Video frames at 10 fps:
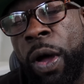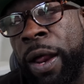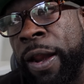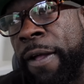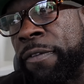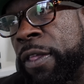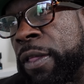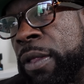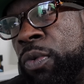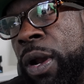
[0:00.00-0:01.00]
I didn't have
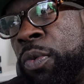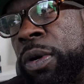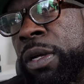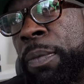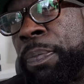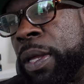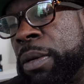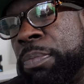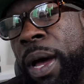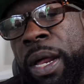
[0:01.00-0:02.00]
to, when I wanted to compete
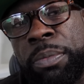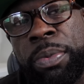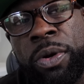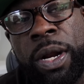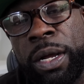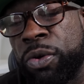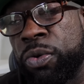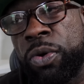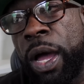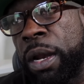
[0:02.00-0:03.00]
in bodybuilding, I
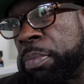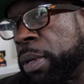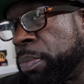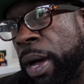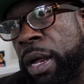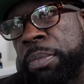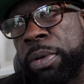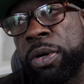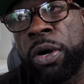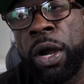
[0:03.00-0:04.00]
Googled how to be a
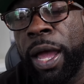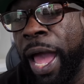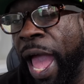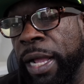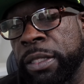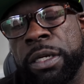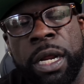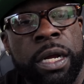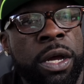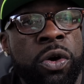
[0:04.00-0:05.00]
bodybuilder. Acting,
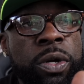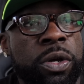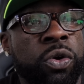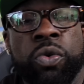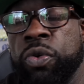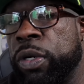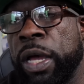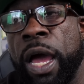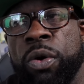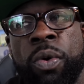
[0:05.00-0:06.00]
I Googled
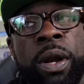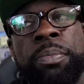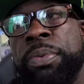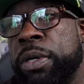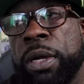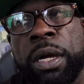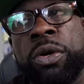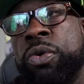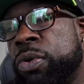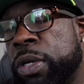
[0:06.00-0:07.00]
it. How to write a book, I
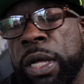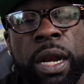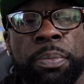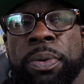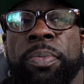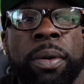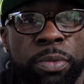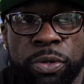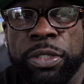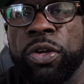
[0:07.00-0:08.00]
Googled it. How to put my
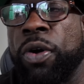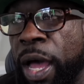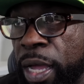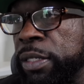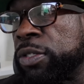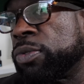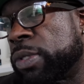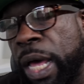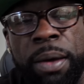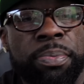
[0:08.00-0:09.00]
music on
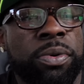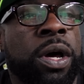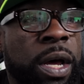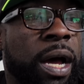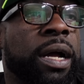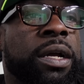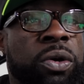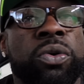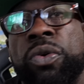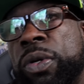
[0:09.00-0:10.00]
iTunes, Apple, I
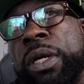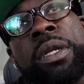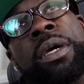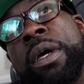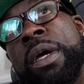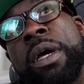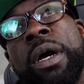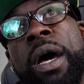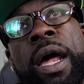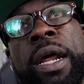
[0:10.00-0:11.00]
Googled it.
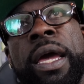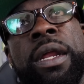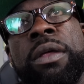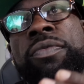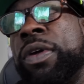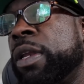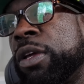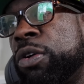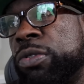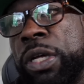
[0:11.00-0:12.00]
Uh, how to edit
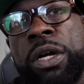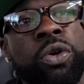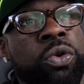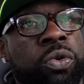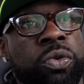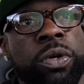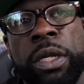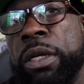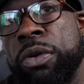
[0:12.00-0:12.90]
videos, I Googled it.